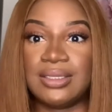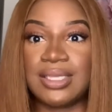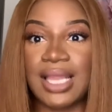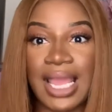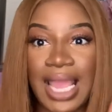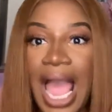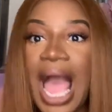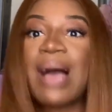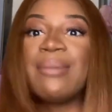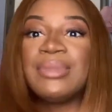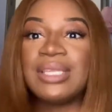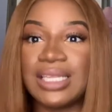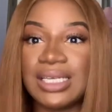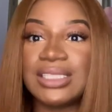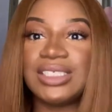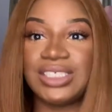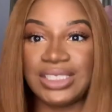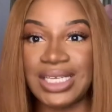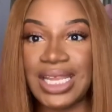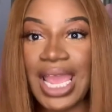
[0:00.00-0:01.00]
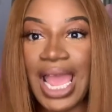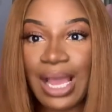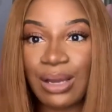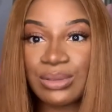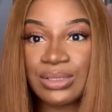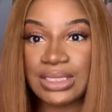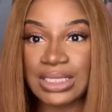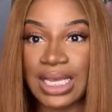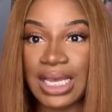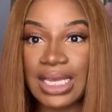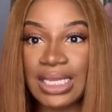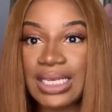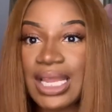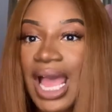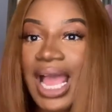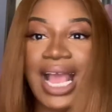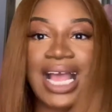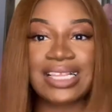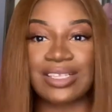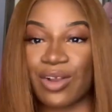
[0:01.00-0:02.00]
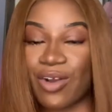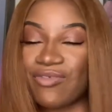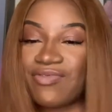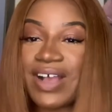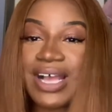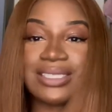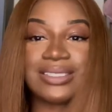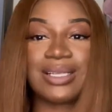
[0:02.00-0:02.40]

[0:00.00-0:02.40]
like i'm legit outdone i got to go find